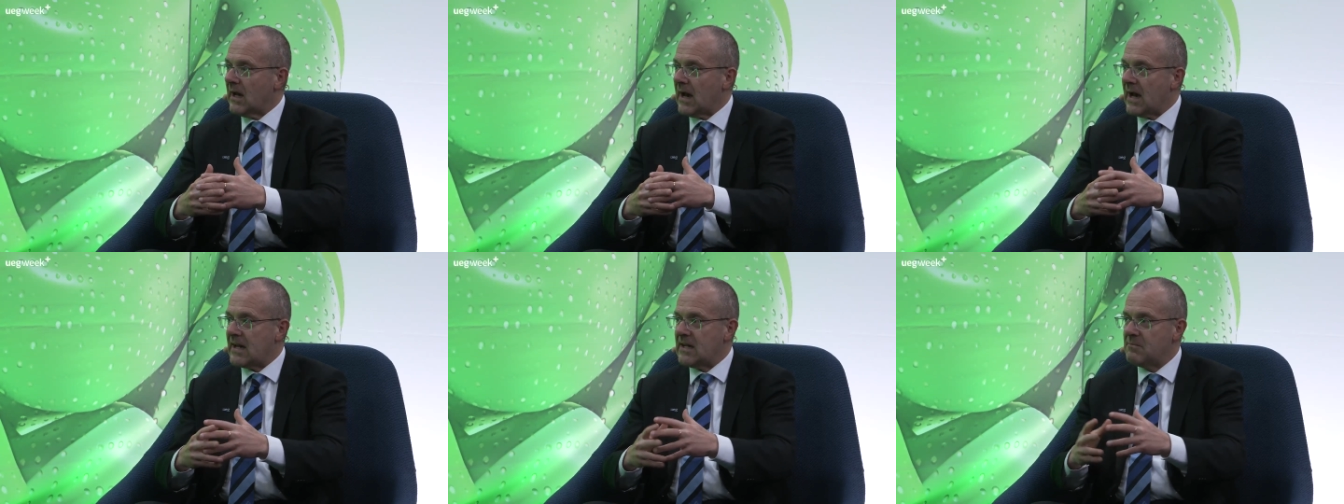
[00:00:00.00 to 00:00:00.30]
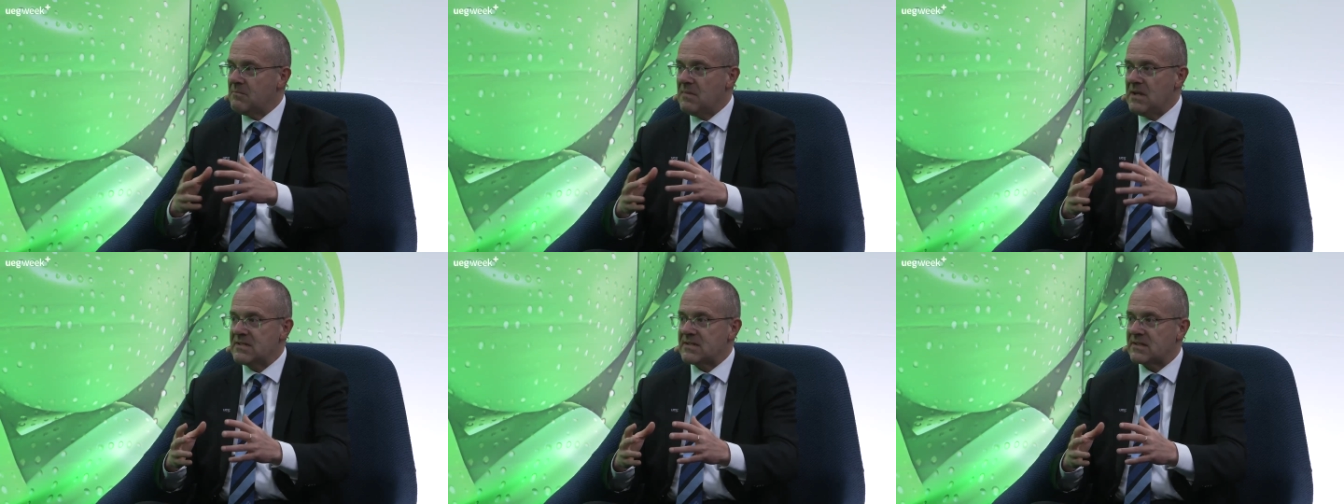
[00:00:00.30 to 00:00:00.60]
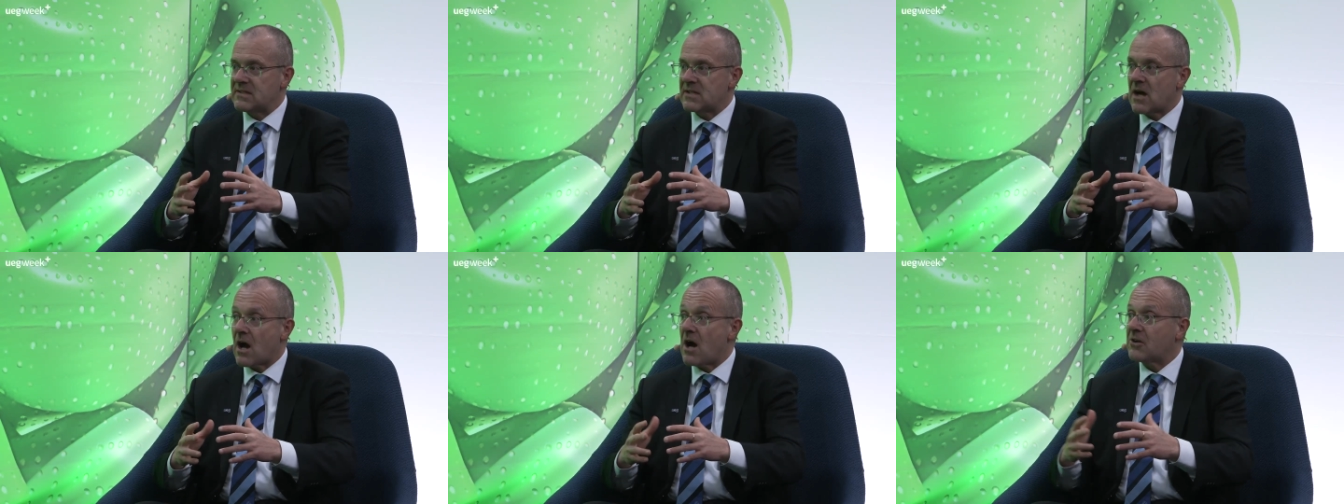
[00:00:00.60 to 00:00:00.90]
And it means that
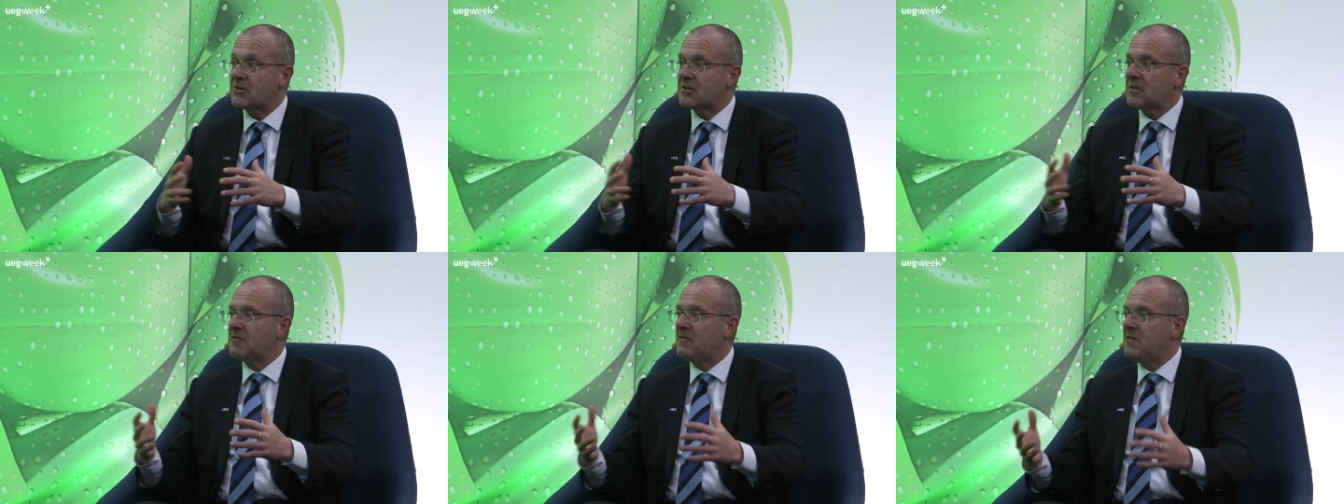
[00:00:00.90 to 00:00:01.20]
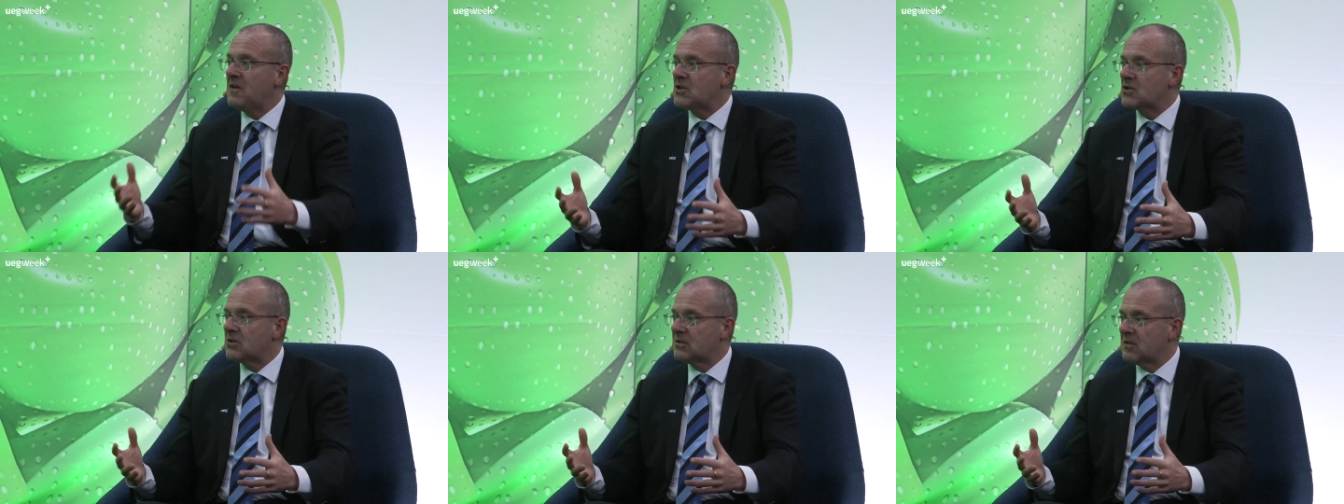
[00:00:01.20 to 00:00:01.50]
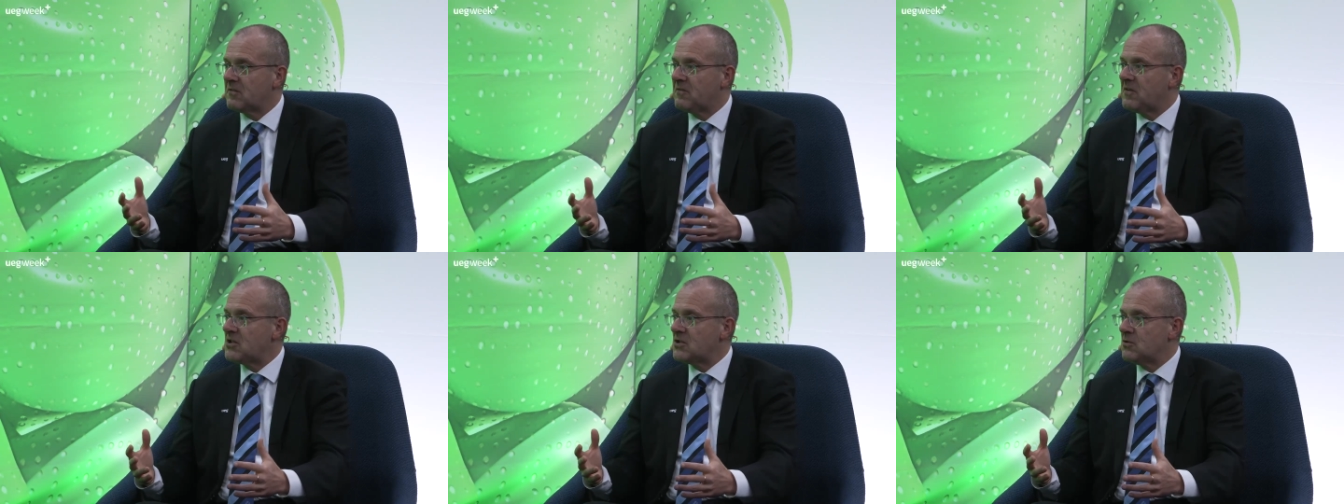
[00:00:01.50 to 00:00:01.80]
this artificial
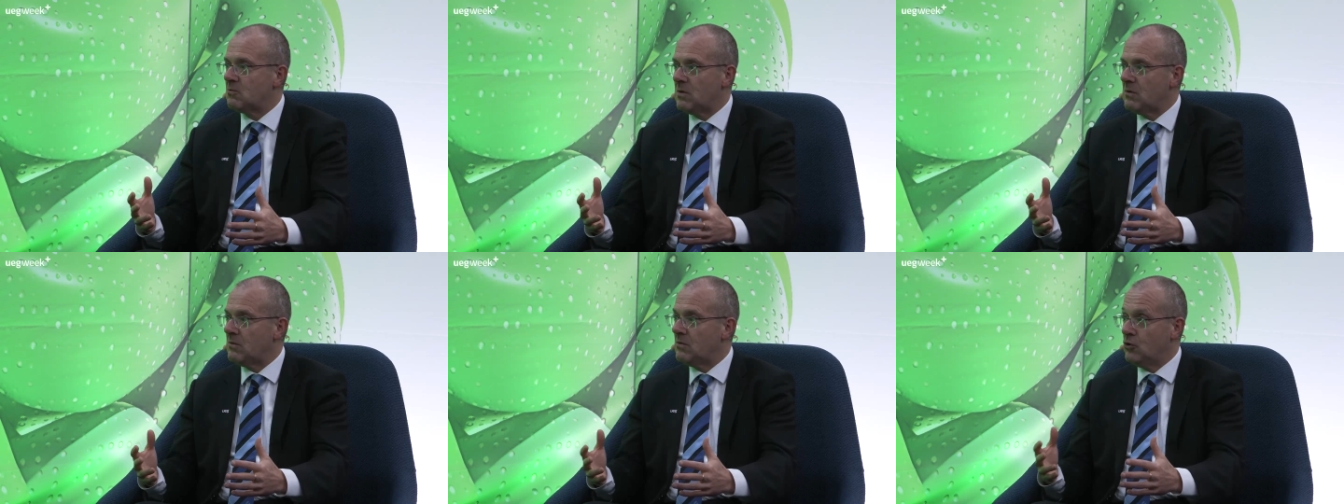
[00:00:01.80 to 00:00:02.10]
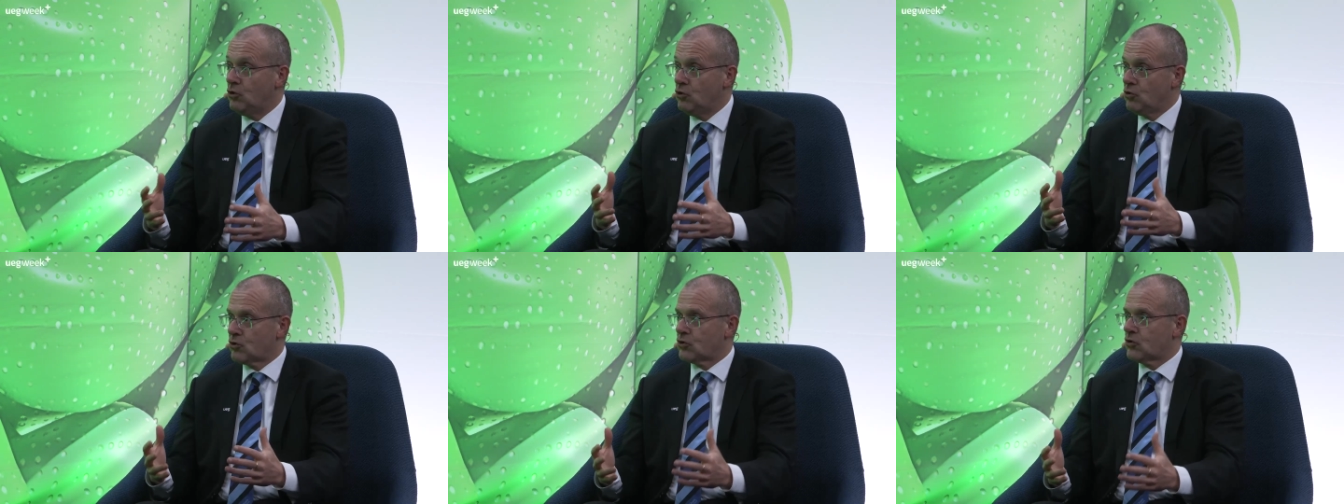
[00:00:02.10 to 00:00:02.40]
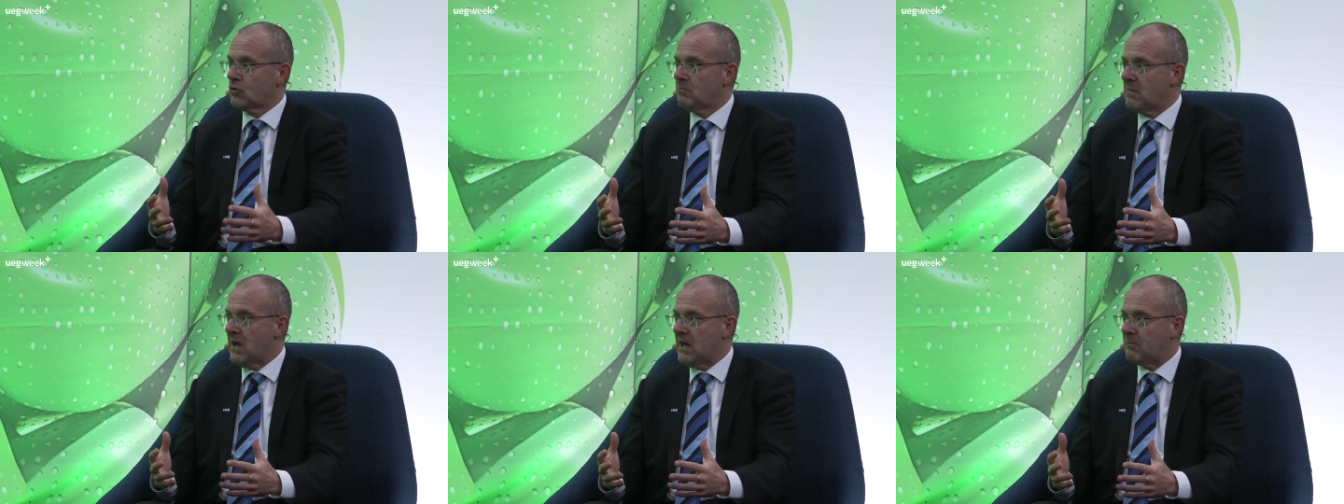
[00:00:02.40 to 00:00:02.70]
division we used
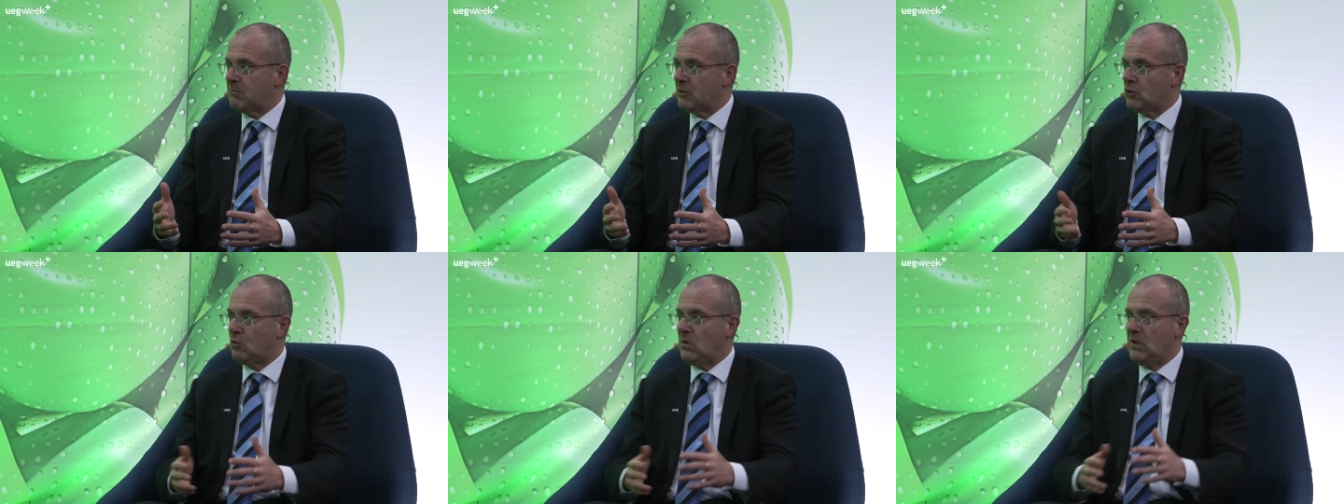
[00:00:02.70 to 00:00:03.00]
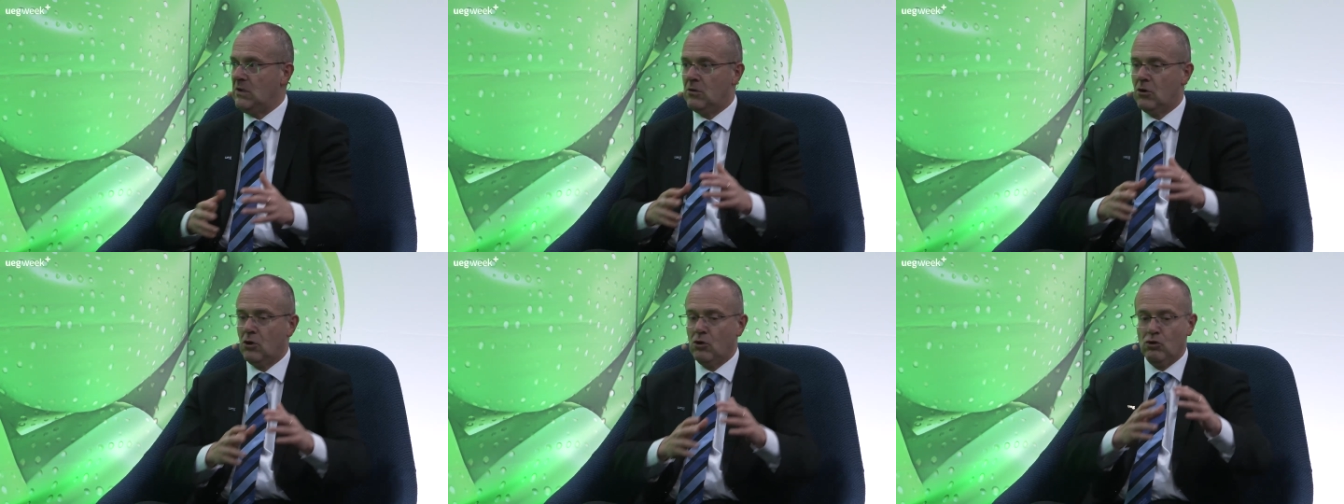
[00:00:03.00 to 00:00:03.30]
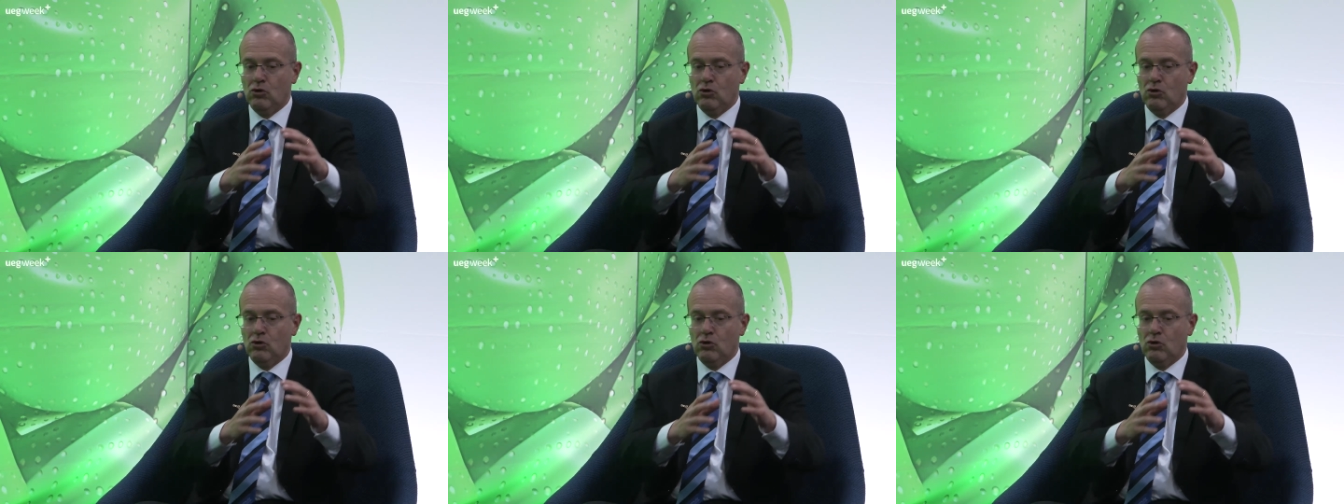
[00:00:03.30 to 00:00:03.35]
to make between